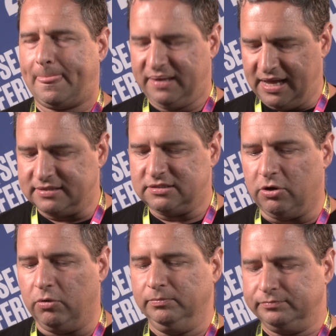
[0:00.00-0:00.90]
Yes,
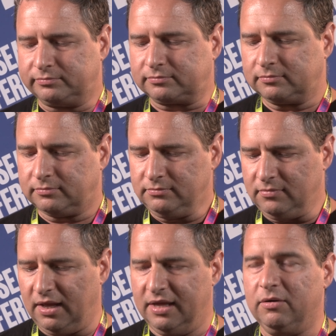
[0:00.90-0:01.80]
so
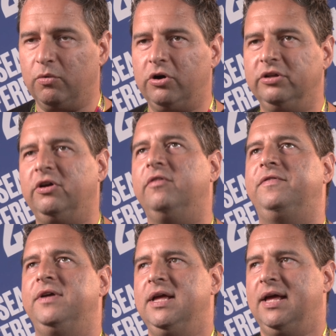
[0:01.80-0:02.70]
in the world of
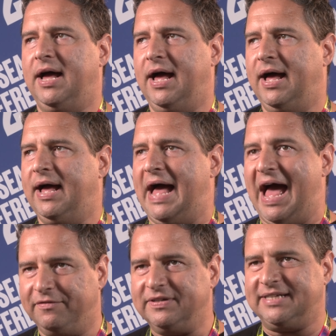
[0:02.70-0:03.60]

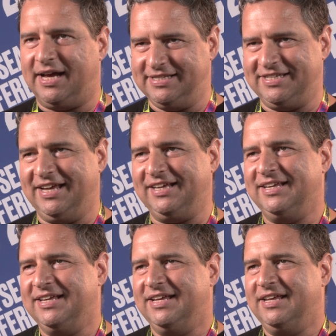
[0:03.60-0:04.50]
advertising,
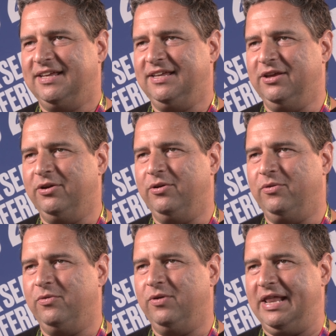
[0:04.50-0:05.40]

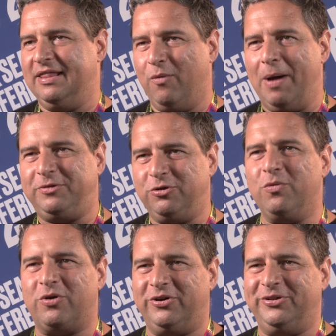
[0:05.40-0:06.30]
in the Web2
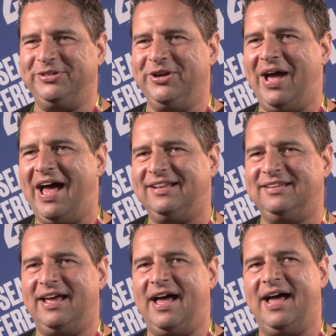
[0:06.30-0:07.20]
world, you
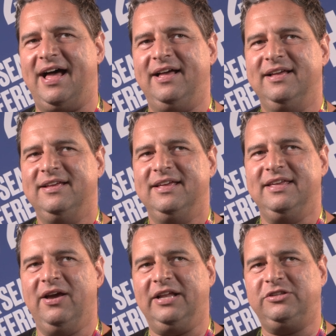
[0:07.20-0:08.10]

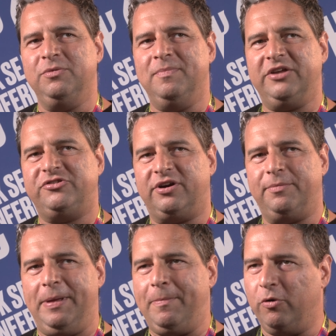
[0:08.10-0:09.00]
had to
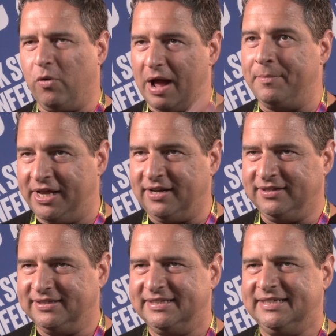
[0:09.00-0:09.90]
measure people who come in
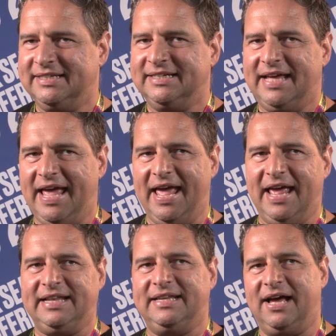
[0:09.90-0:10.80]
and